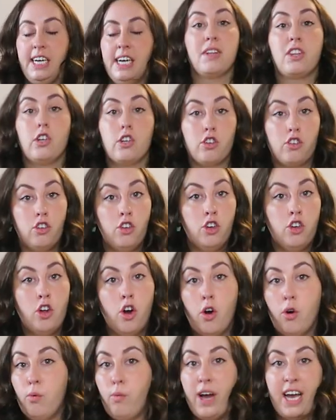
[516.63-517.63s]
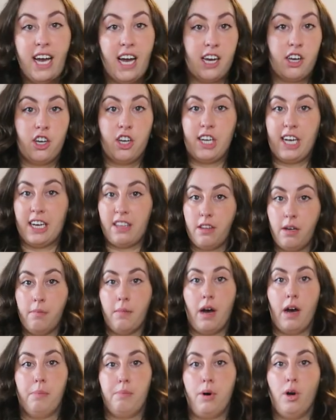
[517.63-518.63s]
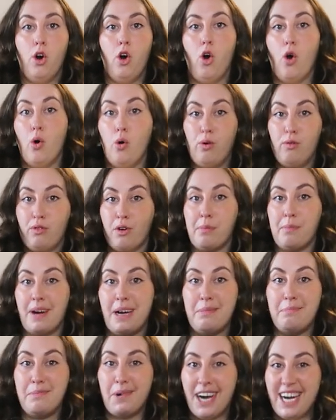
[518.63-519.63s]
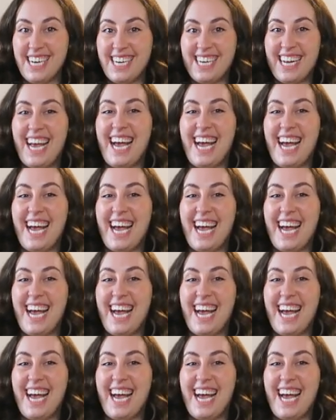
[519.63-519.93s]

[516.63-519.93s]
but there's no way I could get them up over my butt